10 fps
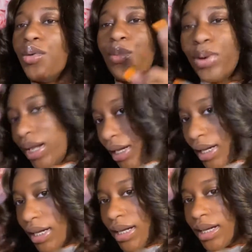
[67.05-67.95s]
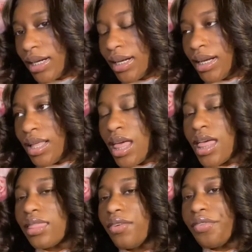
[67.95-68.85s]
winner
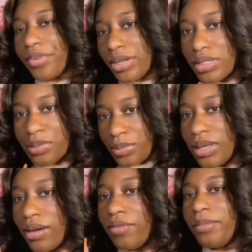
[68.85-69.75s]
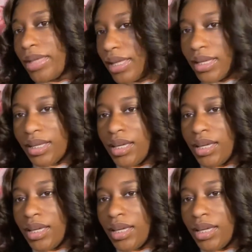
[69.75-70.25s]
the first week of May.